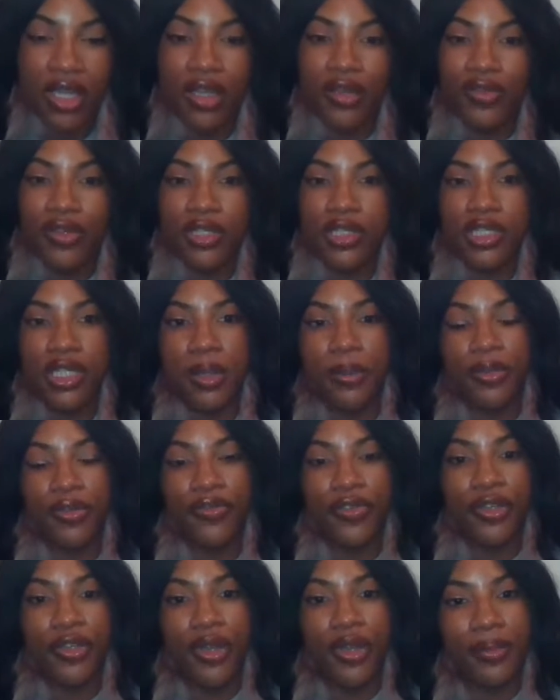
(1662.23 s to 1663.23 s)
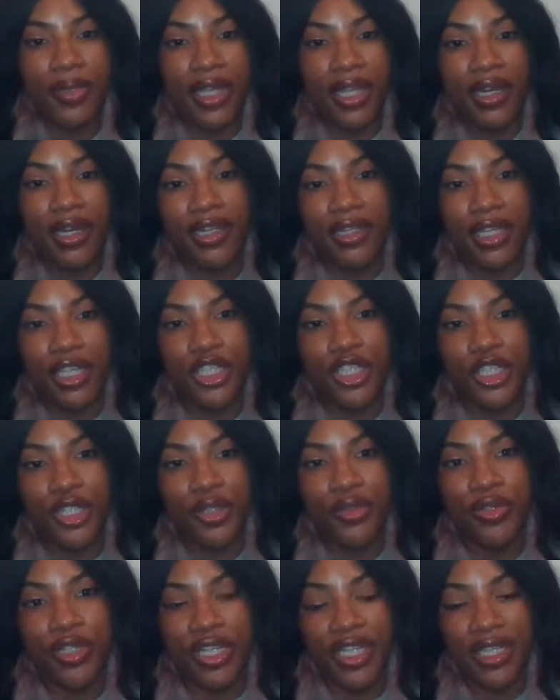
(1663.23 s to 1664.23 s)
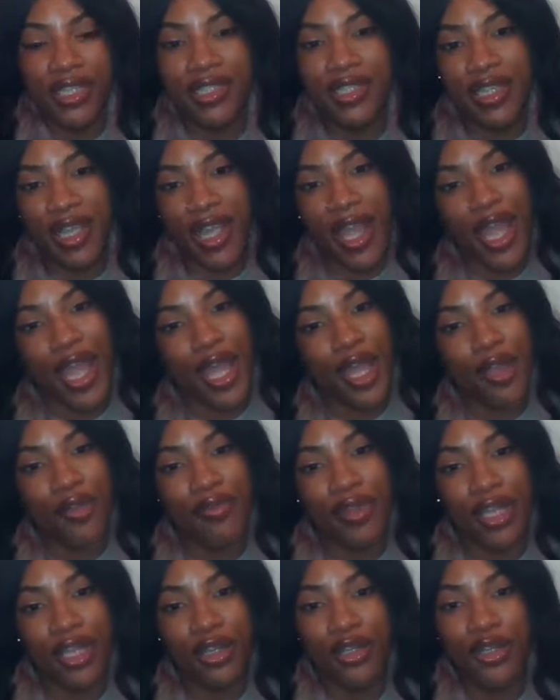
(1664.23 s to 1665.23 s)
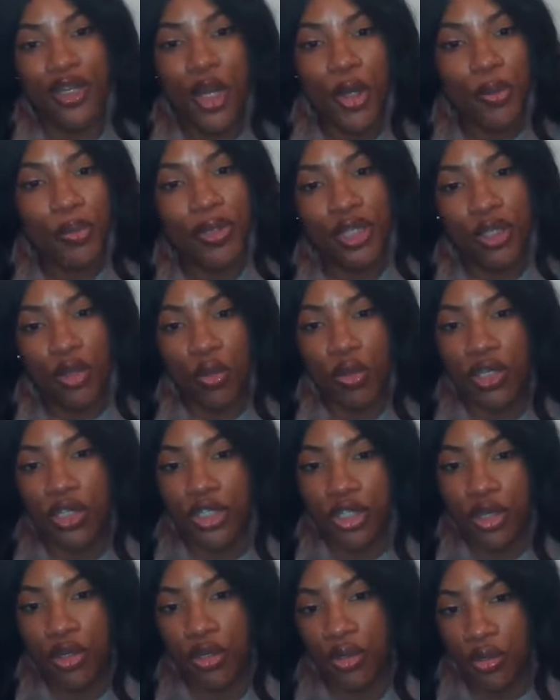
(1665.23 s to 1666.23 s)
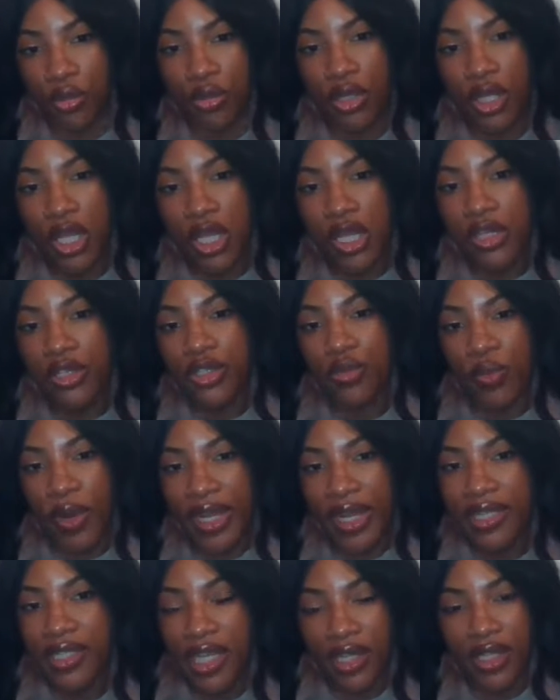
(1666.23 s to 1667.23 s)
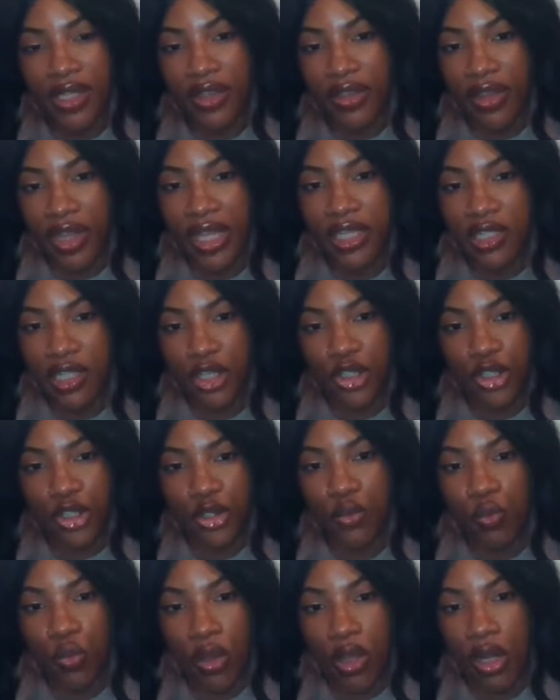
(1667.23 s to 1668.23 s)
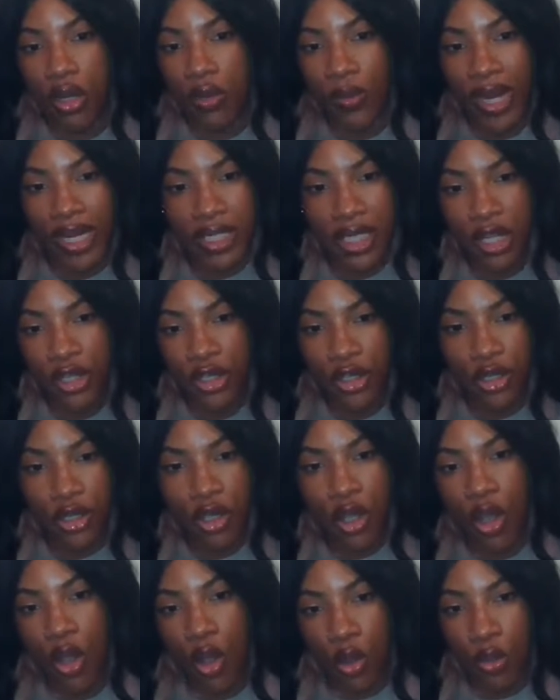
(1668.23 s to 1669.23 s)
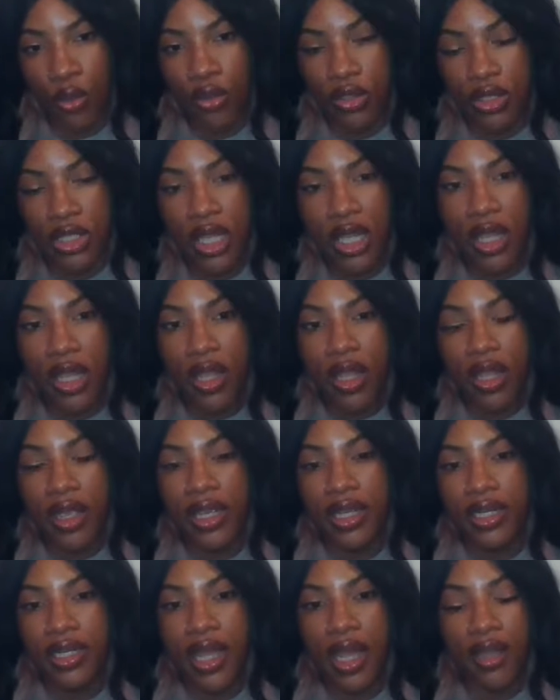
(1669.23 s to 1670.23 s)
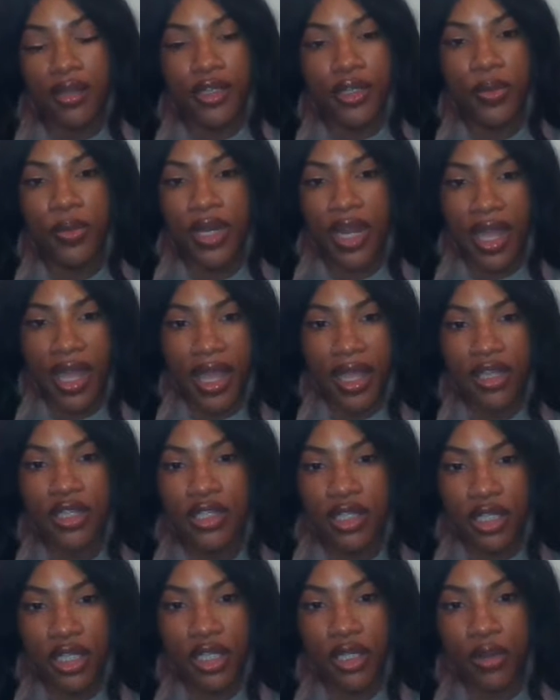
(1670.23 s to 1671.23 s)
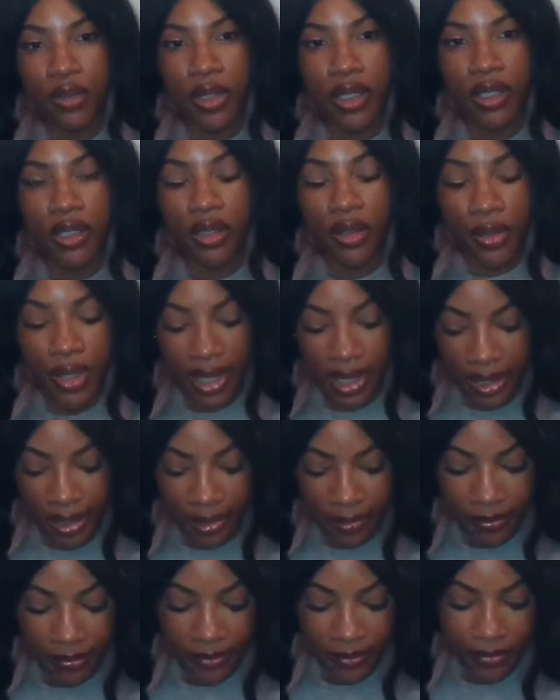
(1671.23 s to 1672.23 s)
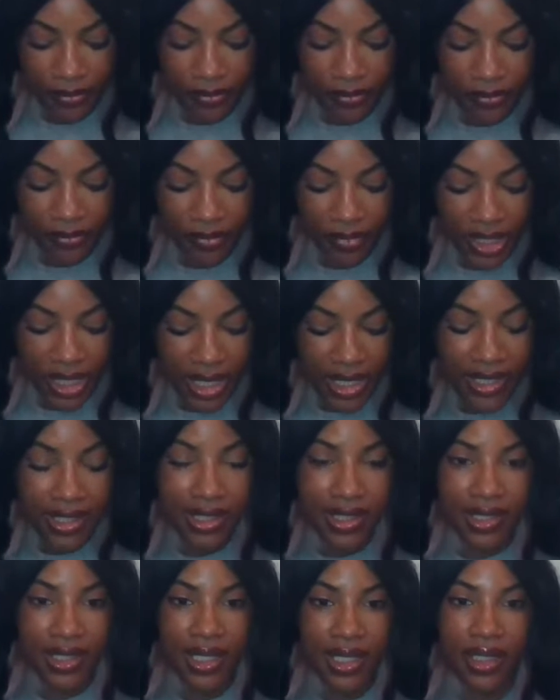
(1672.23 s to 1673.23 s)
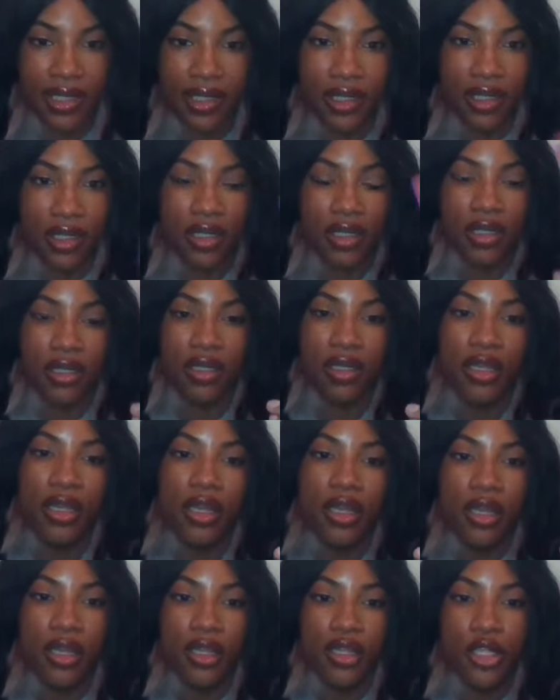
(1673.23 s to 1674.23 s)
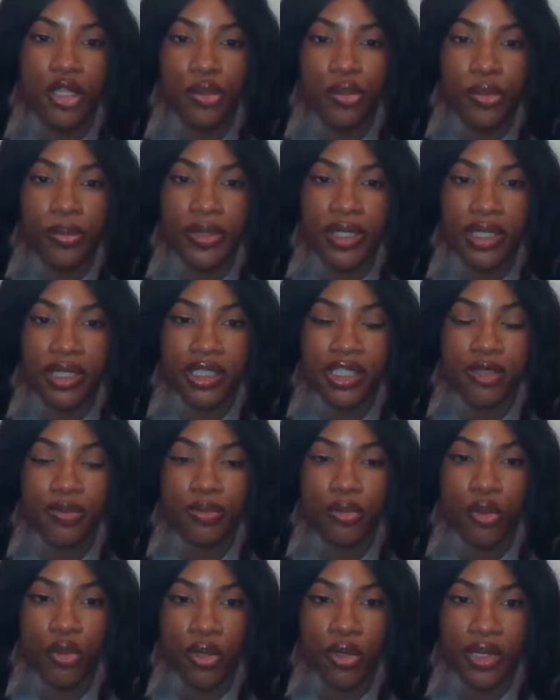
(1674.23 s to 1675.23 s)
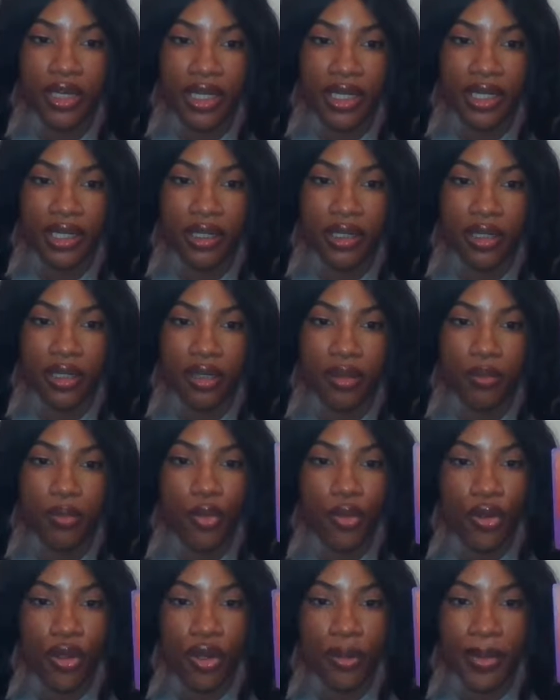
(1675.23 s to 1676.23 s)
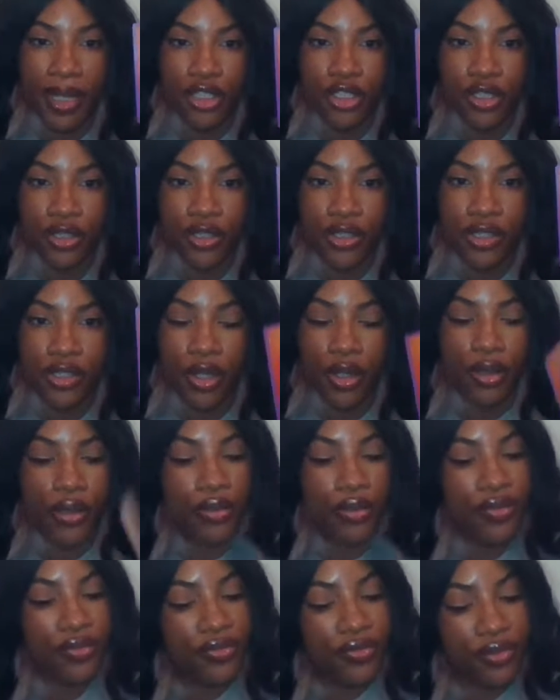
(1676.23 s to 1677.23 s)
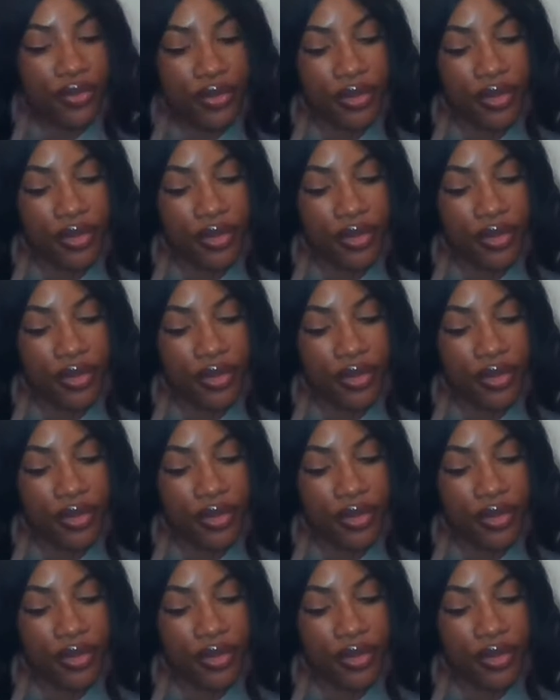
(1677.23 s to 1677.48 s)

For some of you, I'm getting that you need to have like a notebook or a journal to write down the things that you want, write down your goals and how you want to execute it. Okay. Seek. You will be exploring more about yourself.